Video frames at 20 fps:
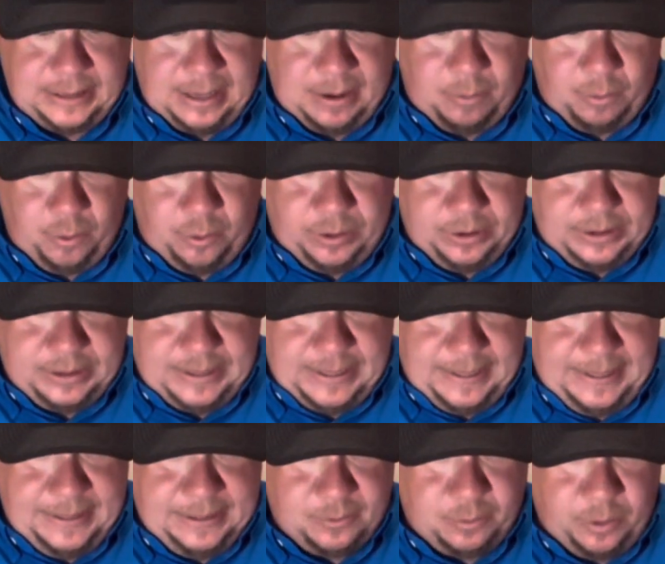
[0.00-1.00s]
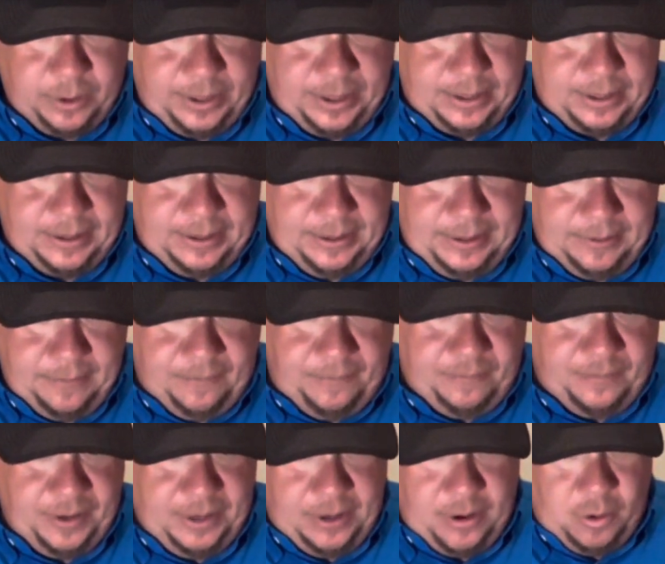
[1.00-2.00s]
I want to say, is what it can get
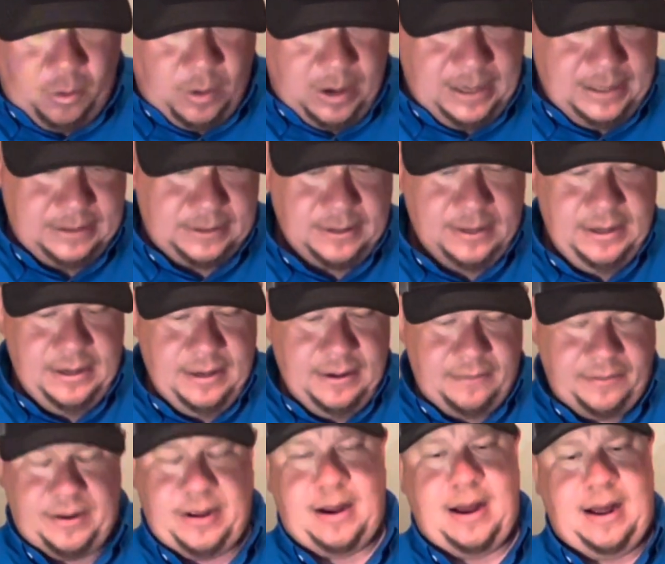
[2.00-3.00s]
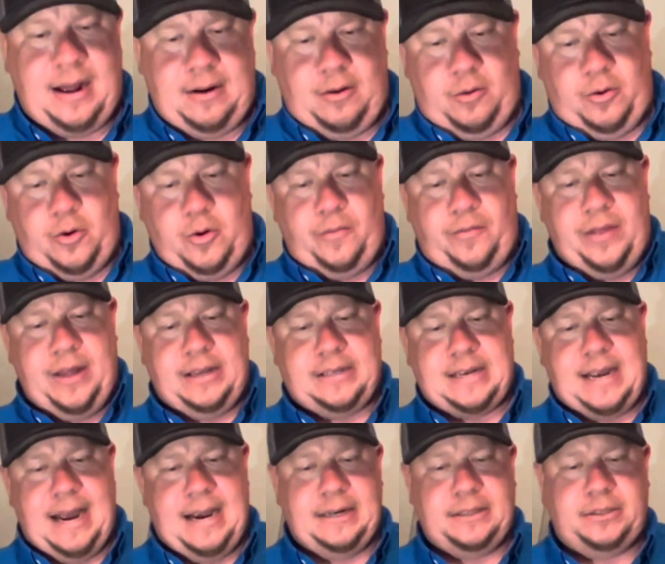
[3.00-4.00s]
video wise. Now, I don't know if that's
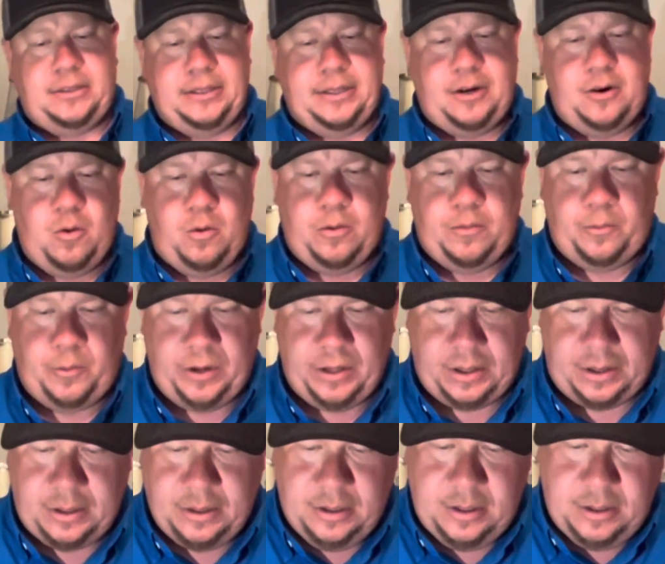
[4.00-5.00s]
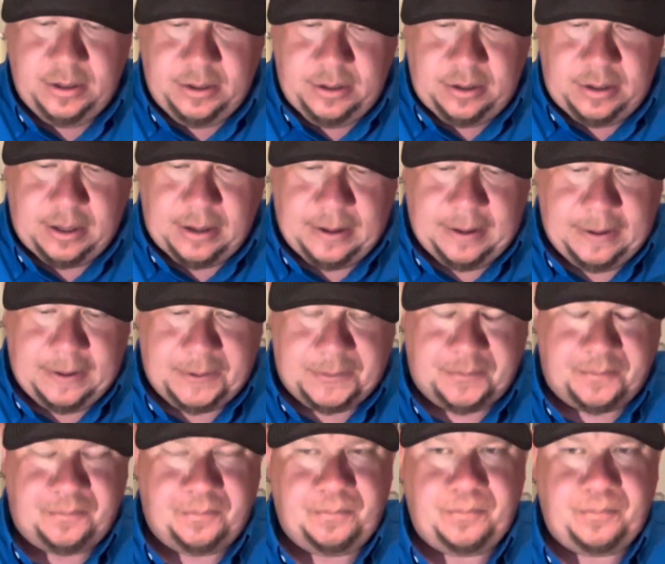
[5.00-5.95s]
actually going with, so